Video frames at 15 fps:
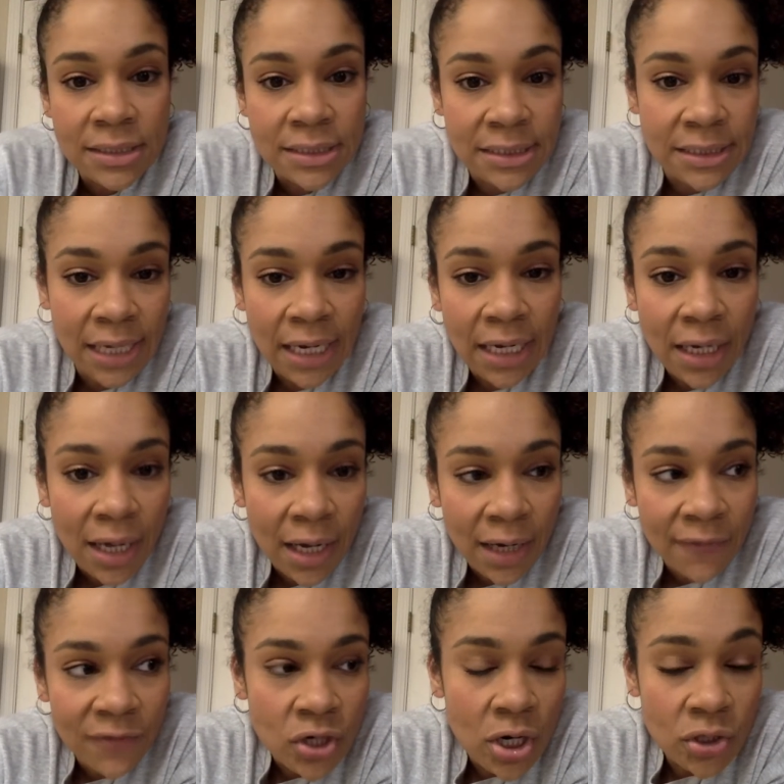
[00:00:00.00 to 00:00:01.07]
Today,
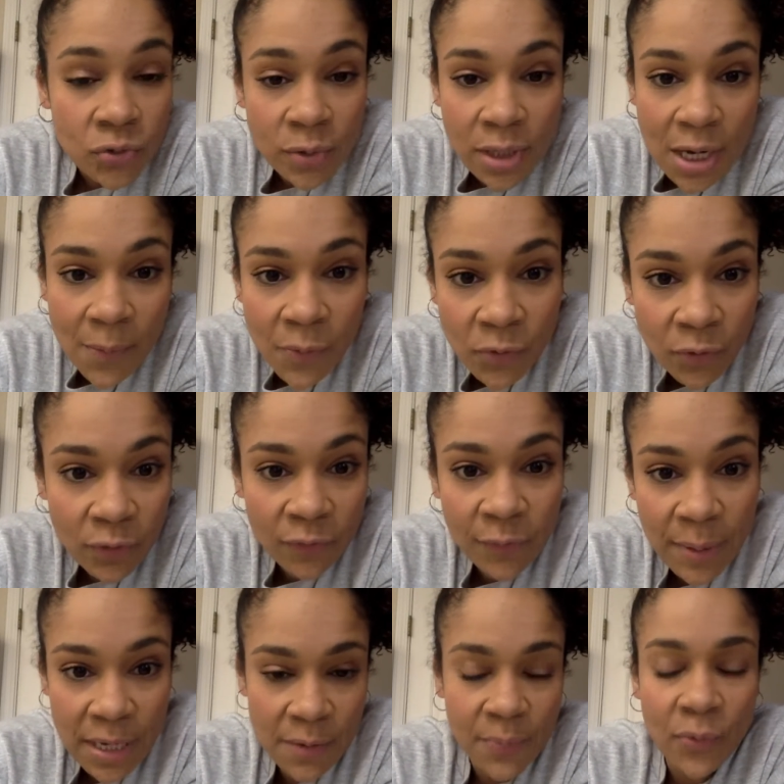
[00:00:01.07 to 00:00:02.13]
I've talked to a couple
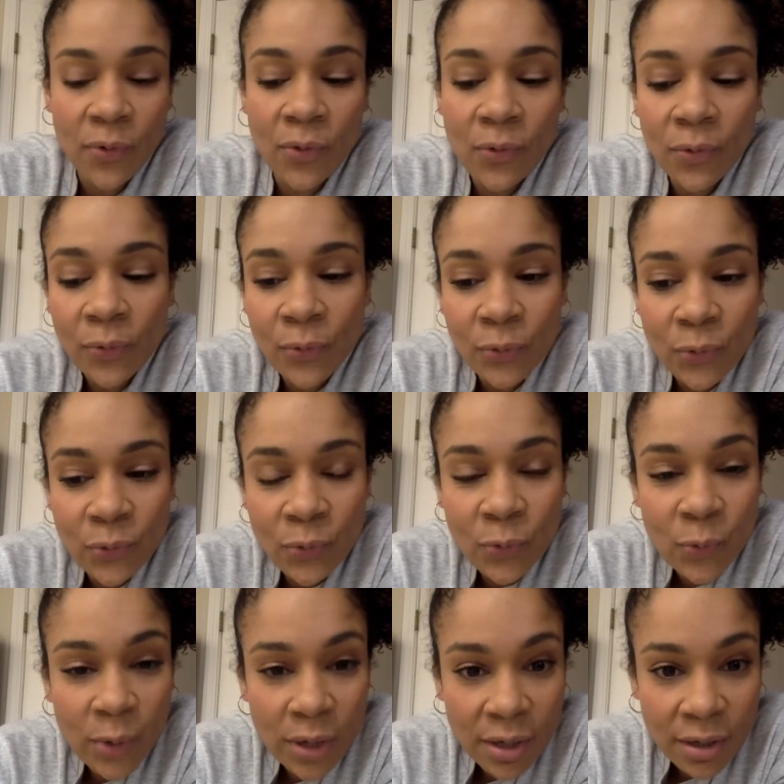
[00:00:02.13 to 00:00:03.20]
of people who
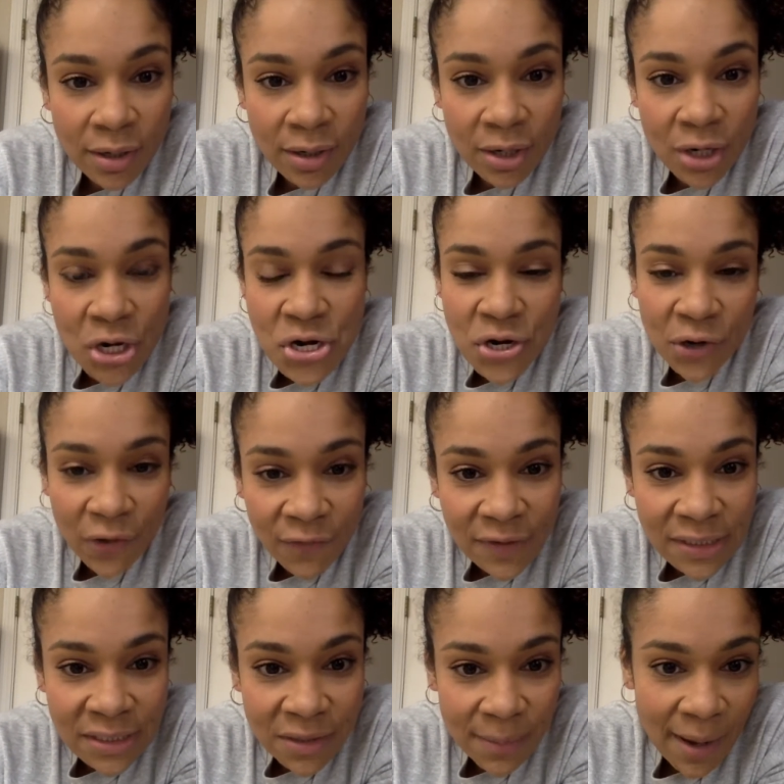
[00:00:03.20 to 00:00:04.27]
were
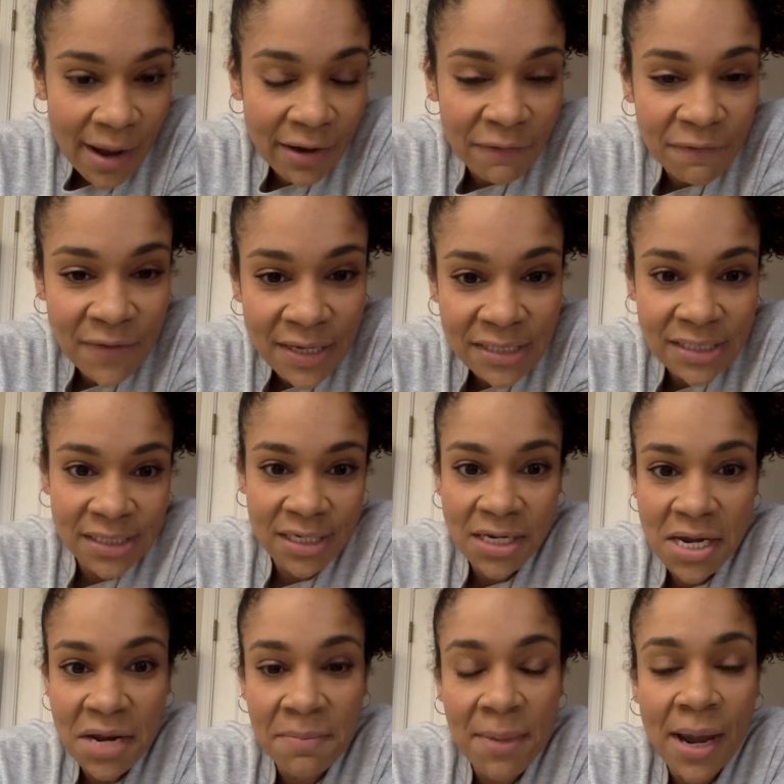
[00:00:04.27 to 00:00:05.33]
nervous about
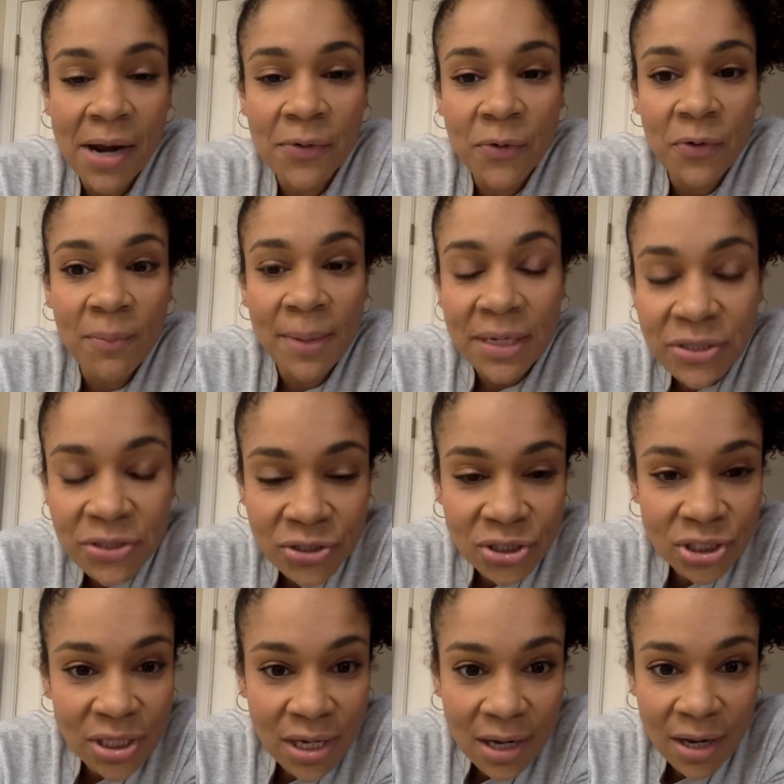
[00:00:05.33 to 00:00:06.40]
investing in macro
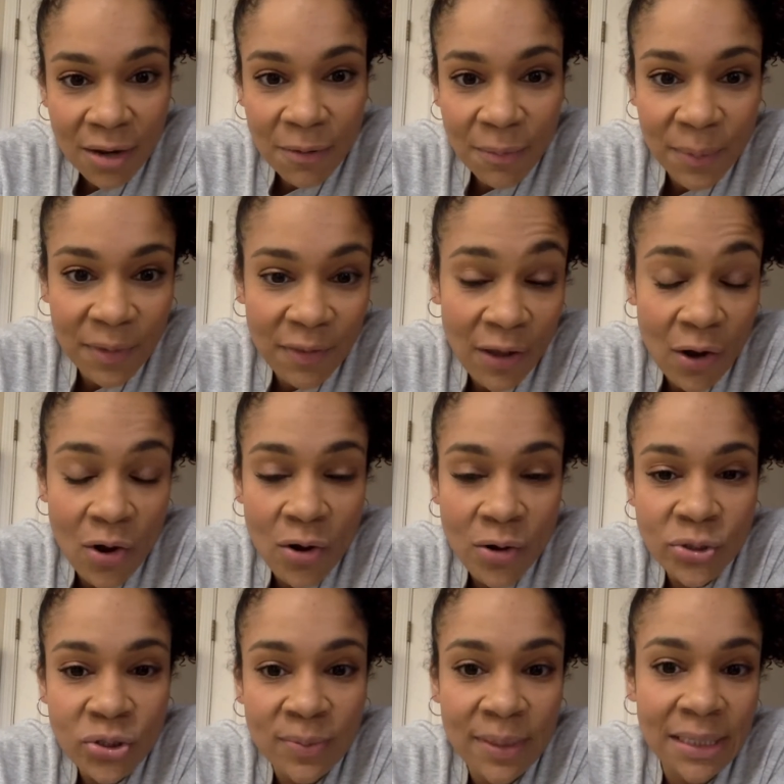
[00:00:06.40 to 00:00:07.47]
mentorship, and they
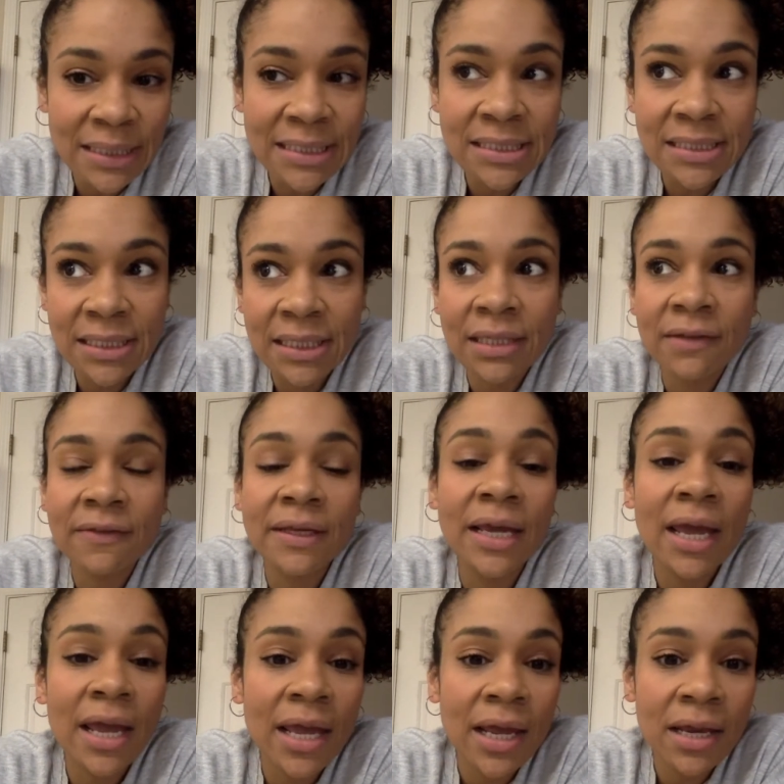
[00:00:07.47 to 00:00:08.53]
ultimately did at
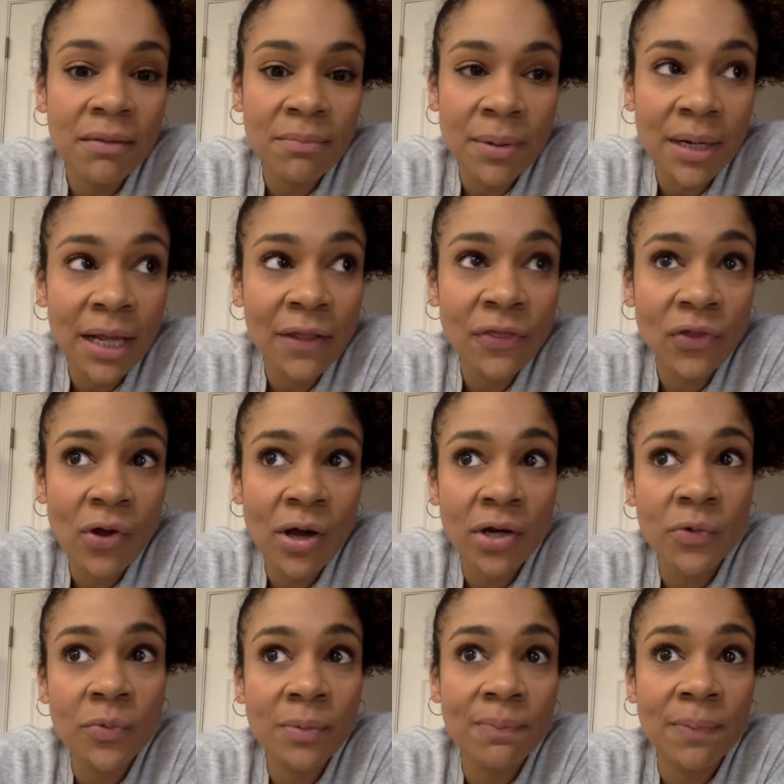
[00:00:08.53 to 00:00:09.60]
the end, but I
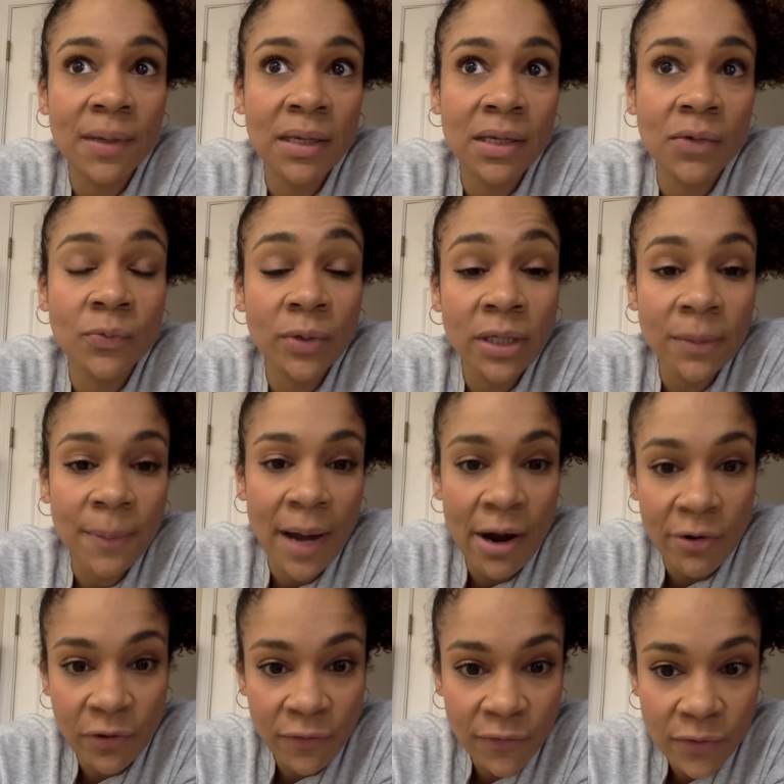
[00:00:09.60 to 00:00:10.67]
thought it would be really
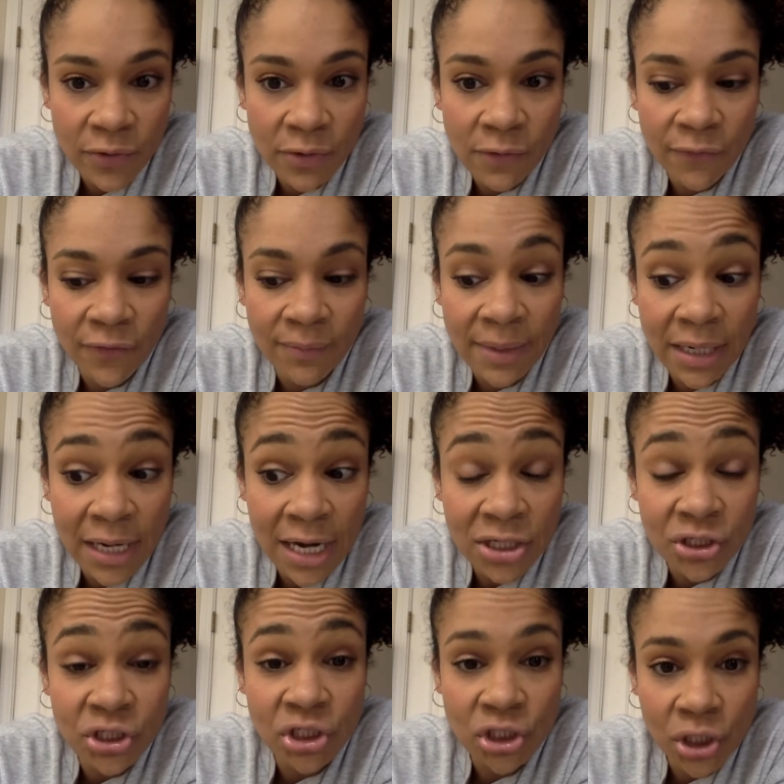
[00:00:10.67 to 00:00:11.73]
powerful for me to
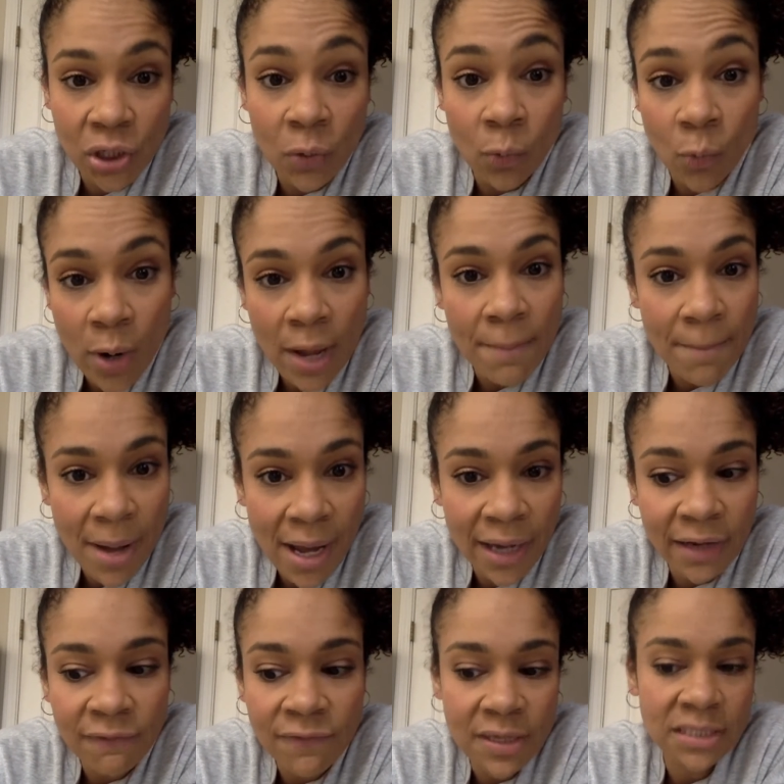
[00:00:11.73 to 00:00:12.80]
actually share what
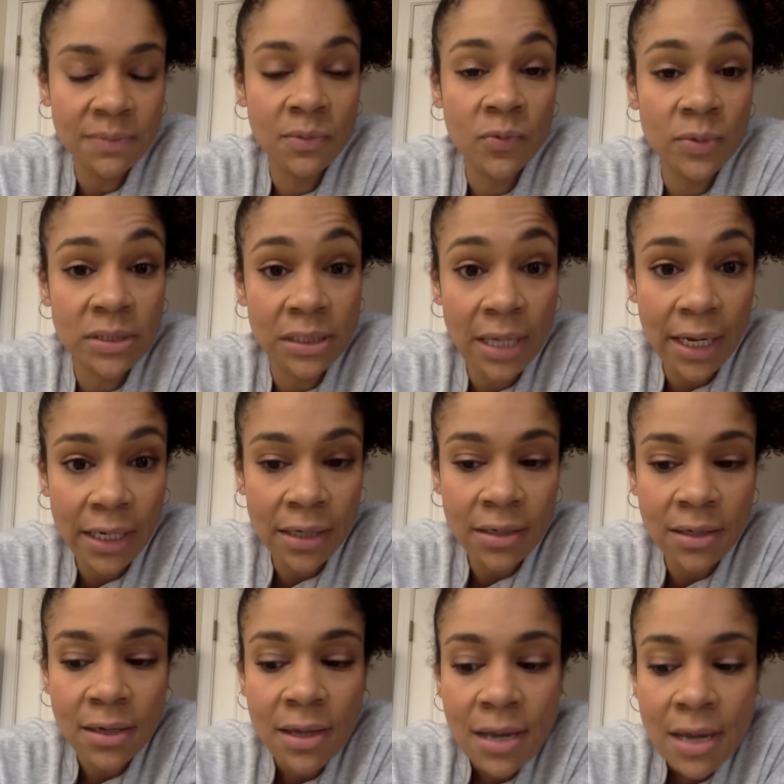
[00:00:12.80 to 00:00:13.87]
my investment was like.